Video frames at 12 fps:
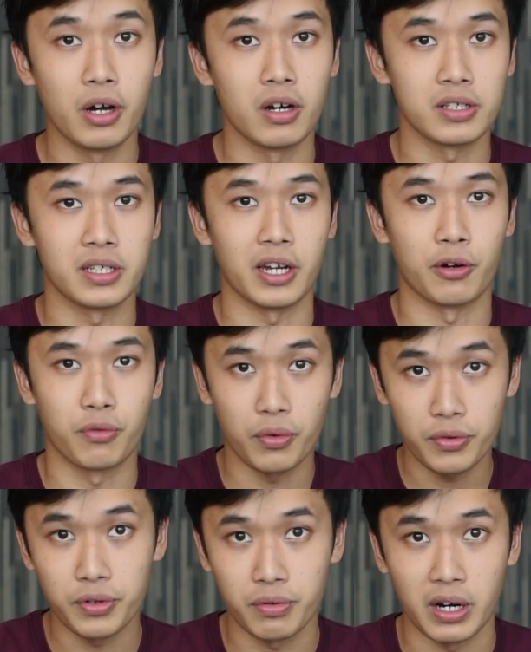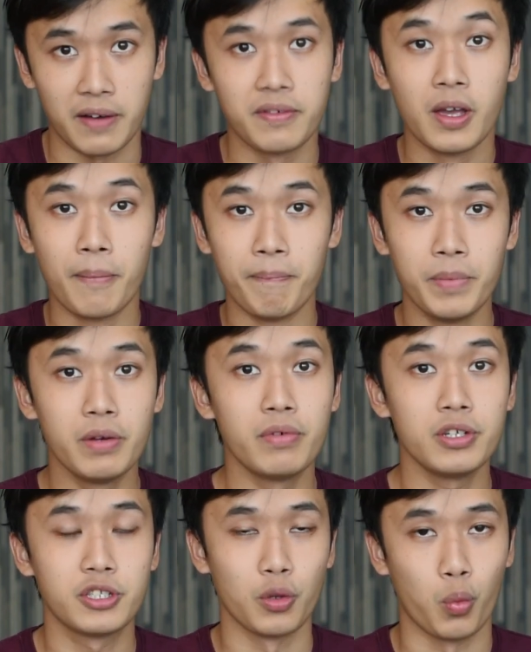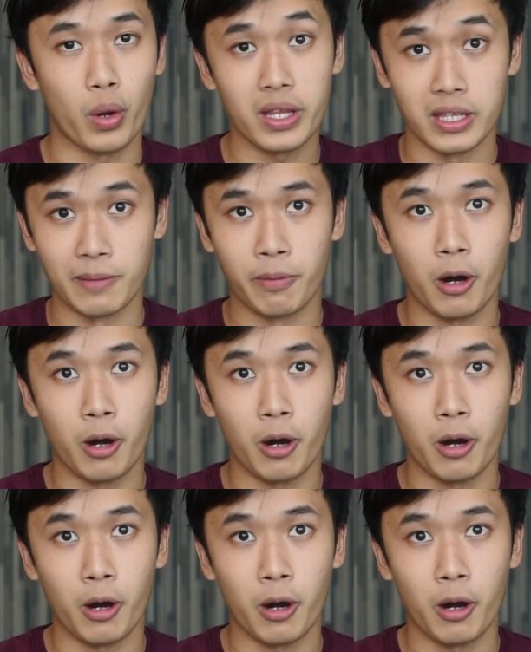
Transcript: dioxide growth graph mirrors the way that the